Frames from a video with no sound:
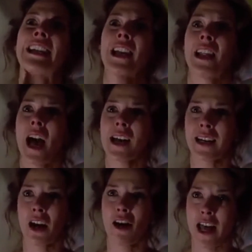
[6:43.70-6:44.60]
to the light,
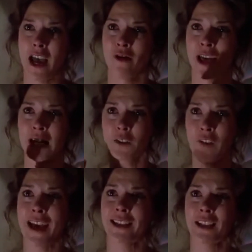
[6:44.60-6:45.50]
Caroline. Run as
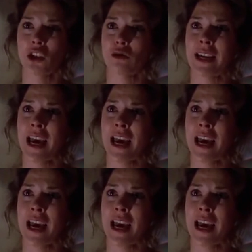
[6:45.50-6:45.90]
fast as you